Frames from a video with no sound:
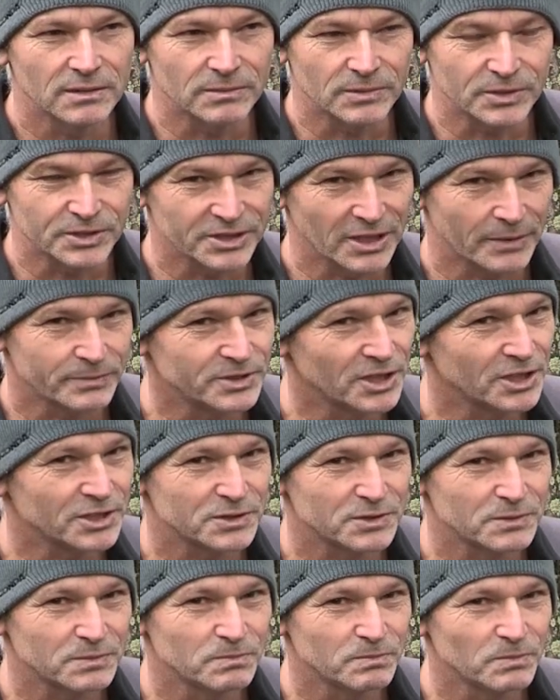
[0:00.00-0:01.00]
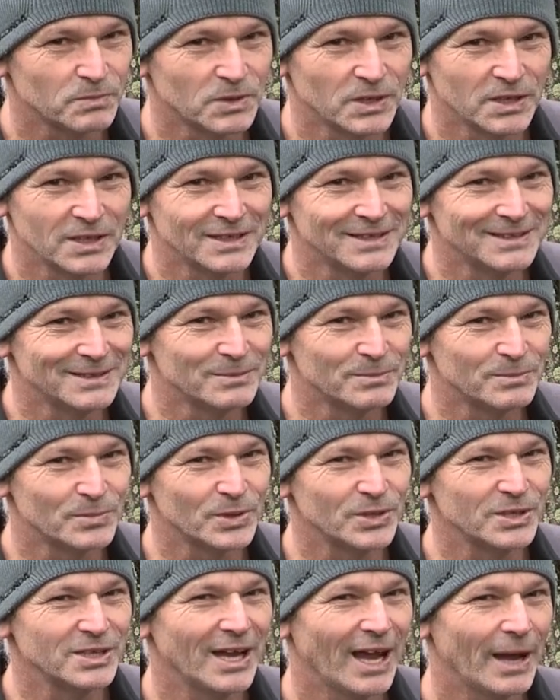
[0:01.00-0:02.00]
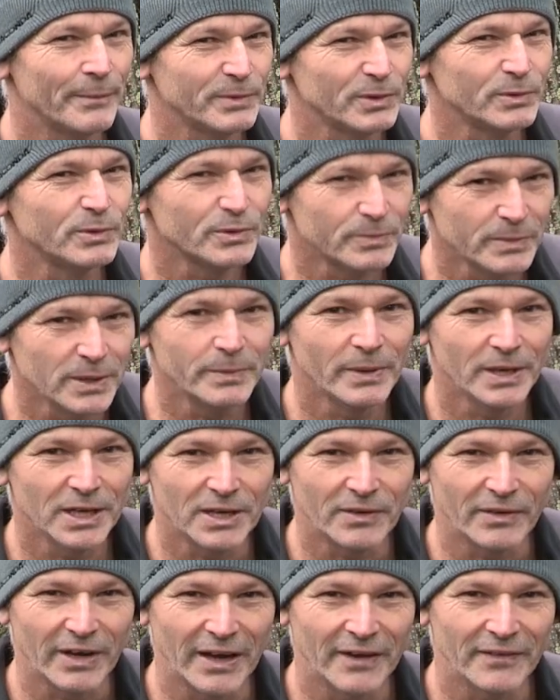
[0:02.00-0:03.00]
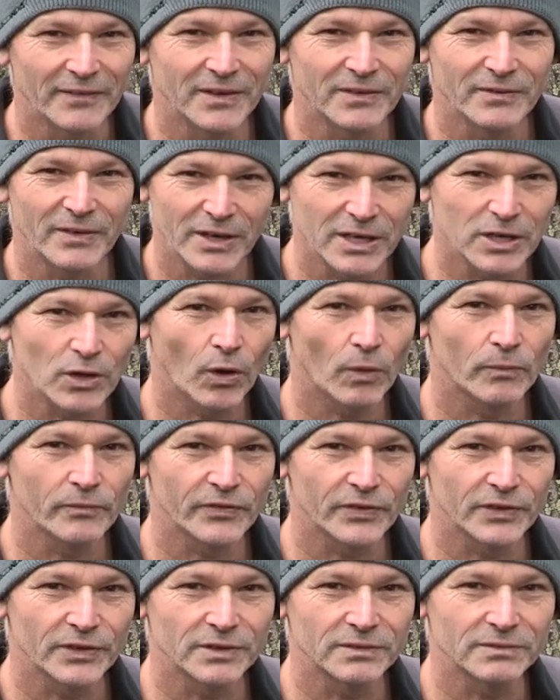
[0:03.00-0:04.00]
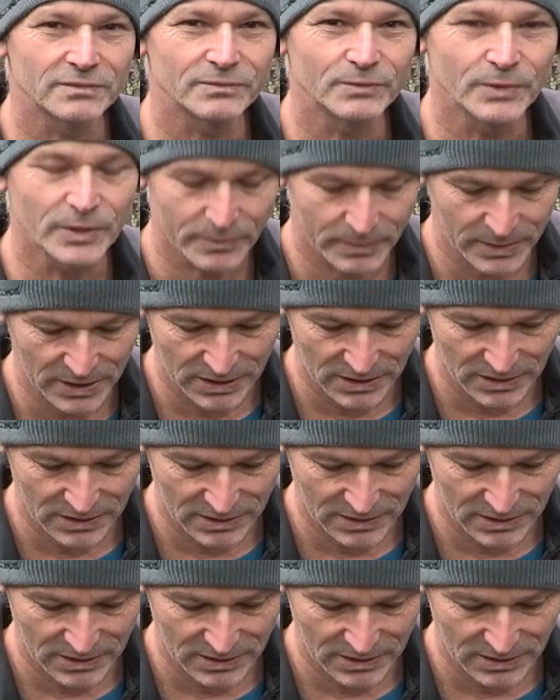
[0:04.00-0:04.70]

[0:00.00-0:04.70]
The subject's pretty happy with me being around. They're very confident with me,